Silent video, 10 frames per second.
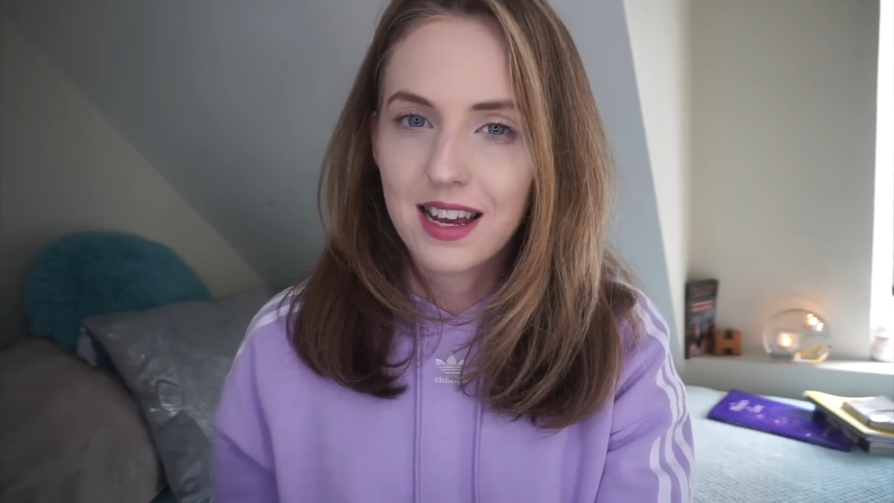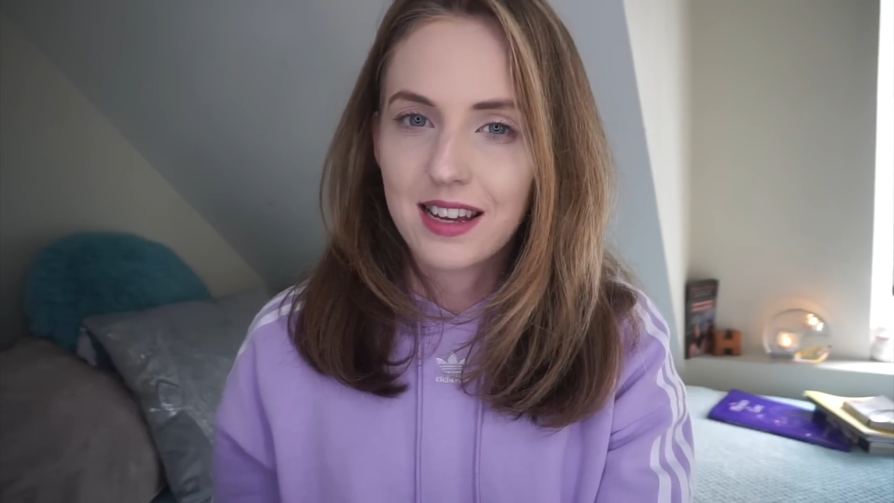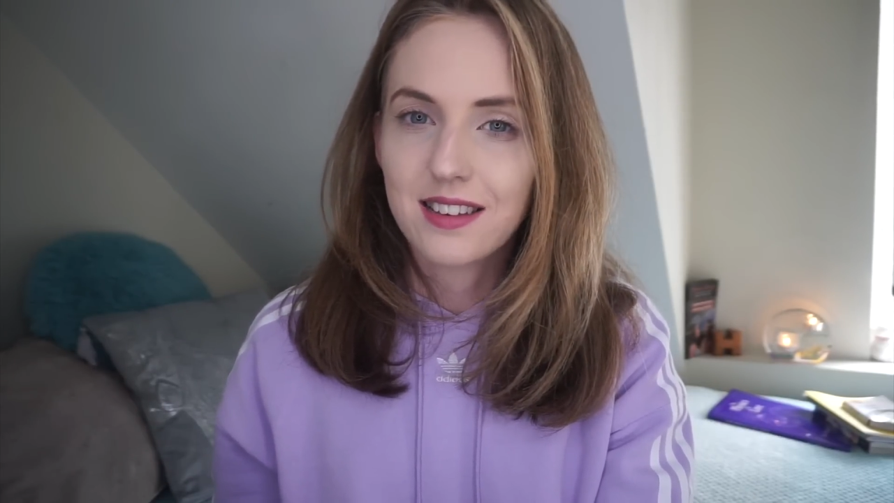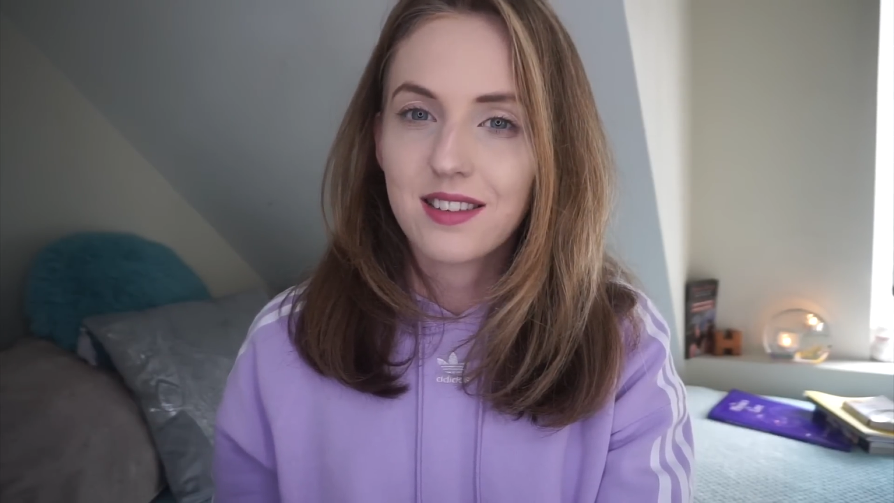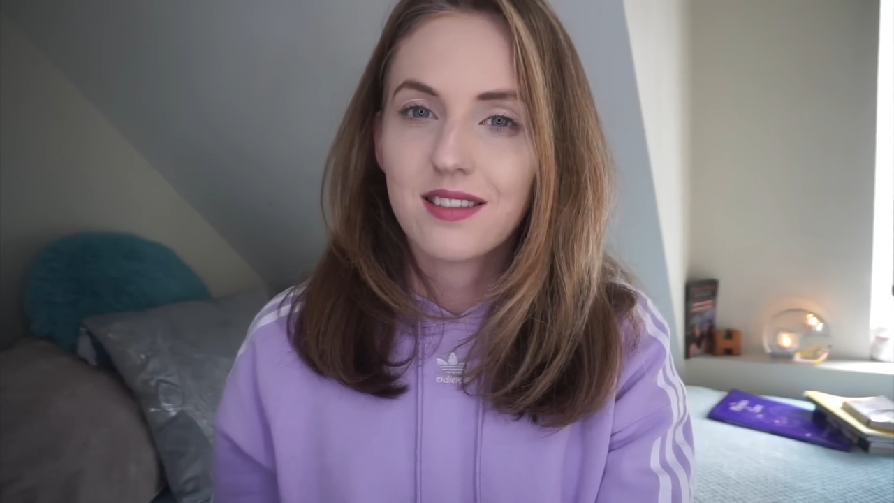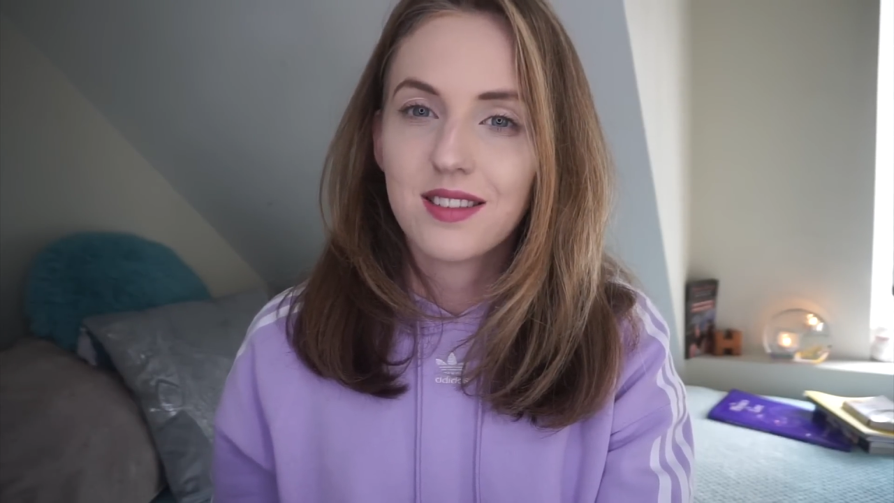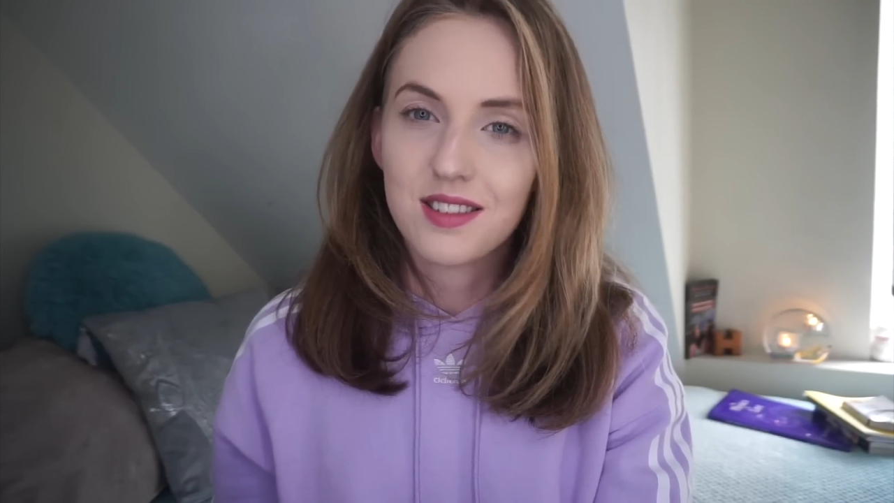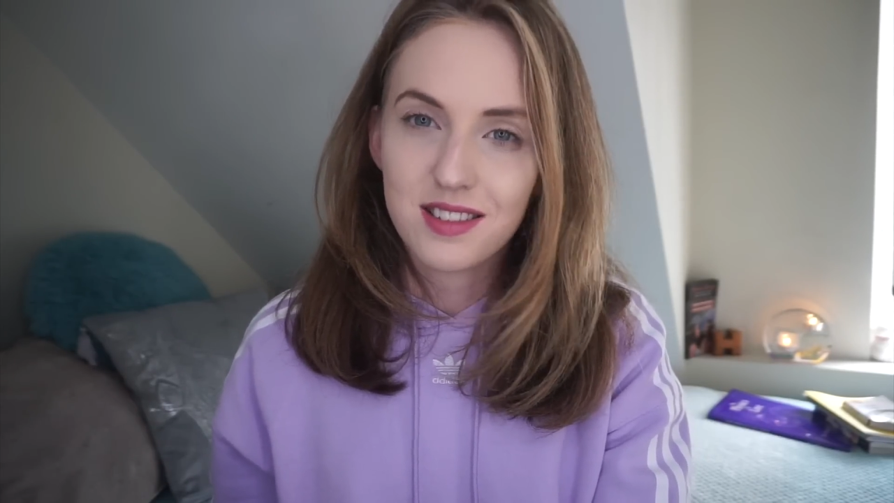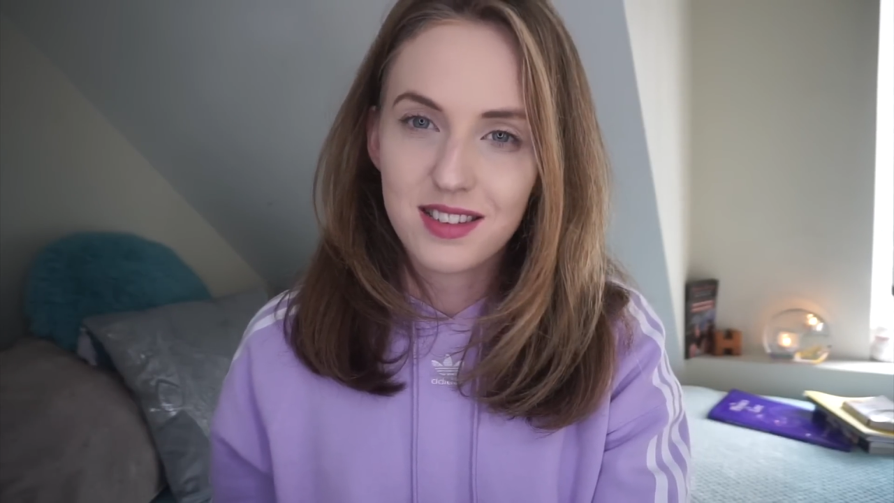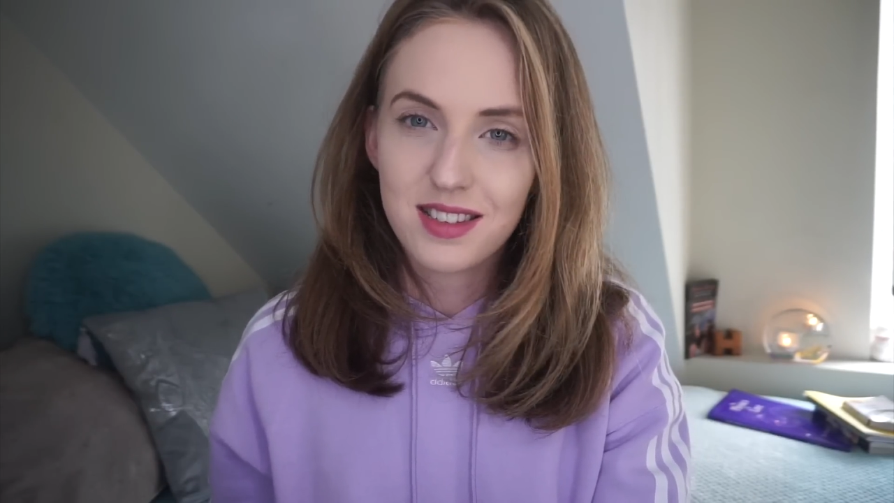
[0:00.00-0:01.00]
and
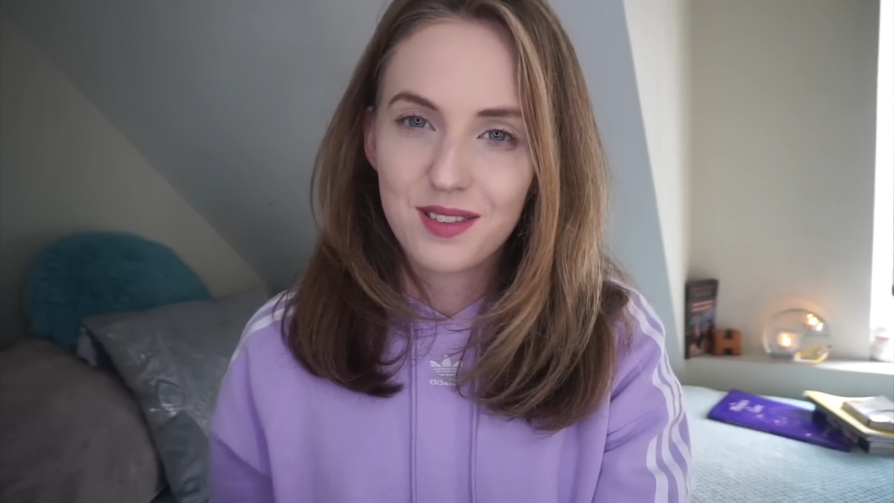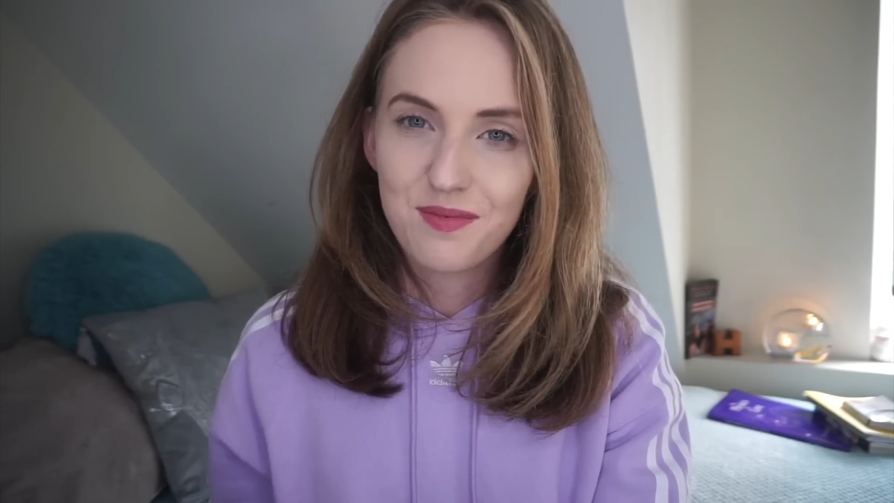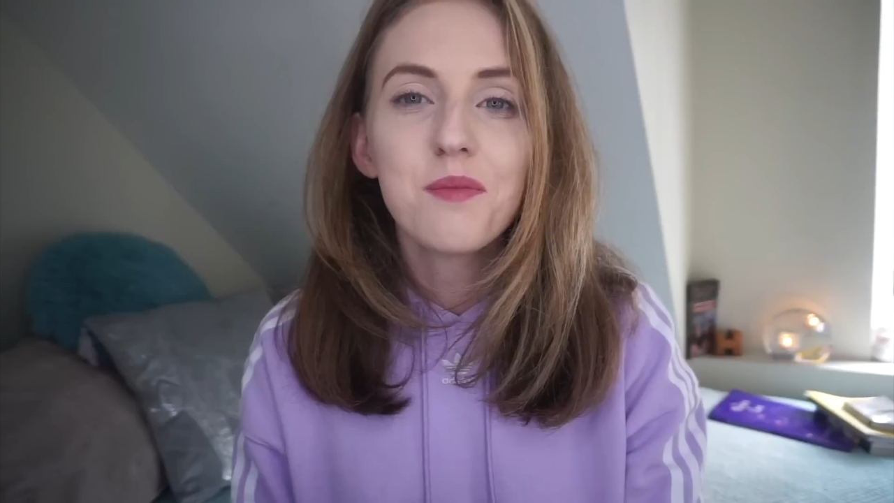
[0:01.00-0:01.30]
thoughts.